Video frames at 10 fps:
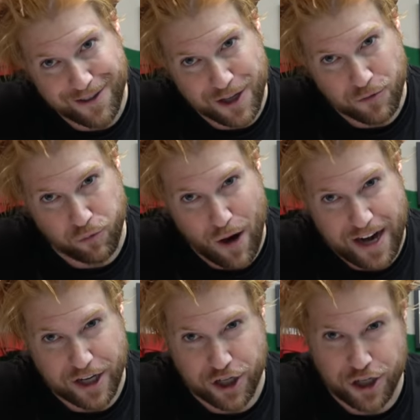this
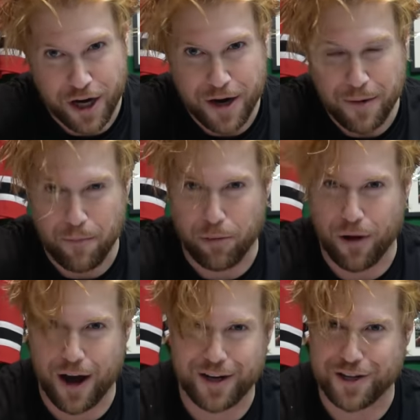reddish,
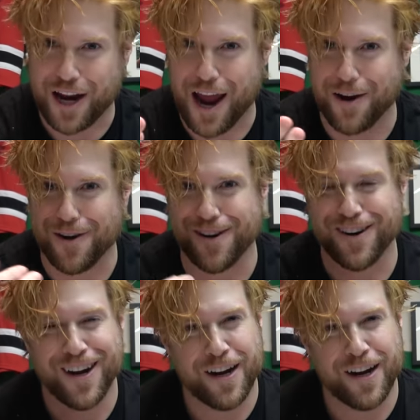blondish hair.